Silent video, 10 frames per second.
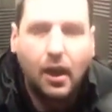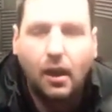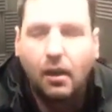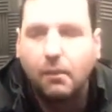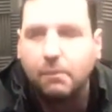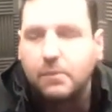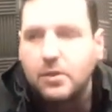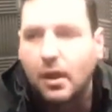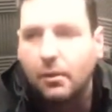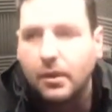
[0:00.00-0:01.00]

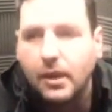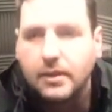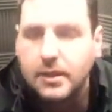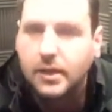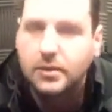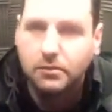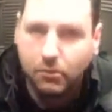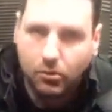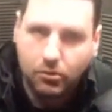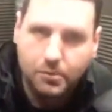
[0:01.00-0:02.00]
to go in there to get some
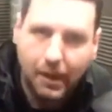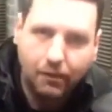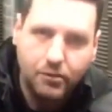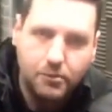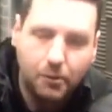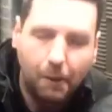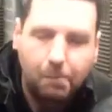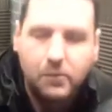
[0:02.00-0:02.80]
more horsepower as well.